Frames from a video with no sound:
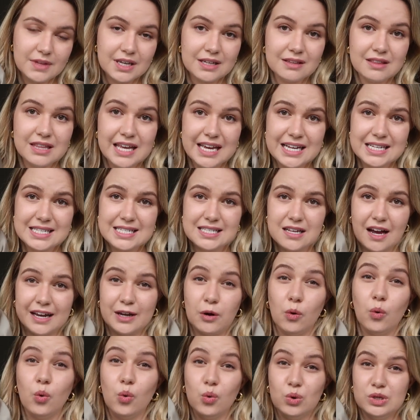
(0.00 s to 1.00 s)
this
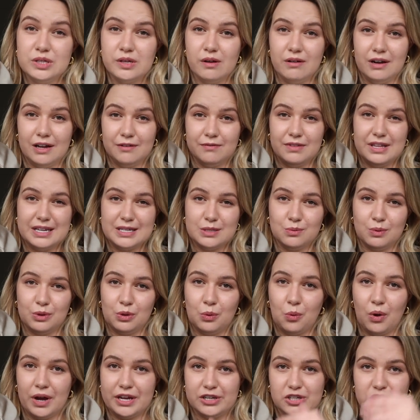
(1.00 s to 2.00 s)
i also love this with
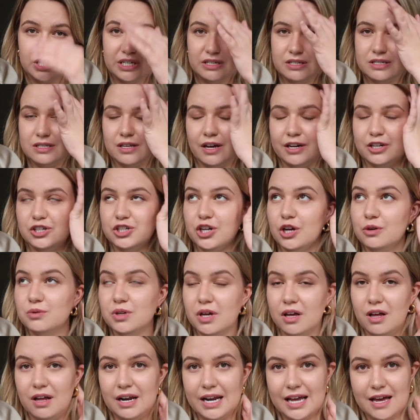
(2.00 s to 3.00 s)
the white jeans that i showed
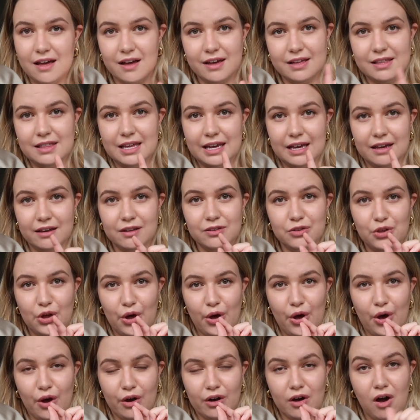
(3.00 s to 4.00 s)
earlier i think
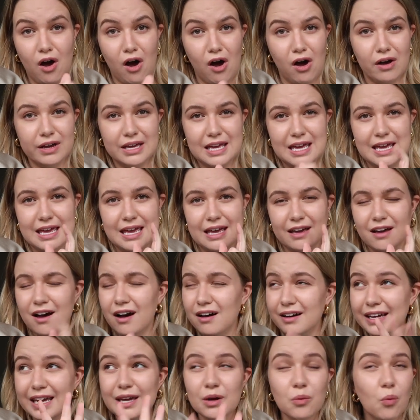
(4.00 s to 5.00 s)
the khaki
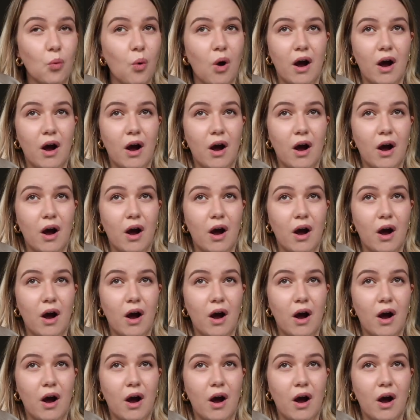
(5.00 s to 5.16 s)
khaki and